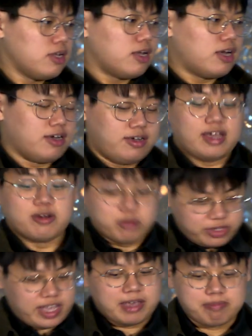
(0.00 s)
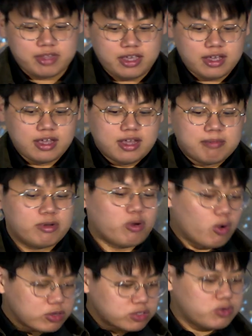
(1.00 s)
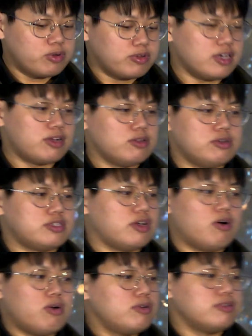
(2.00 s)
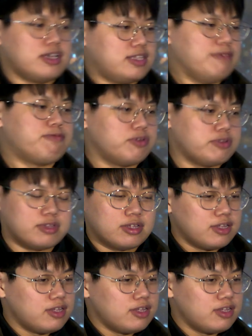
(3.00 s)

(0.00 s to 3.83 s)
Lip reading: and also AMD, but also includes all like different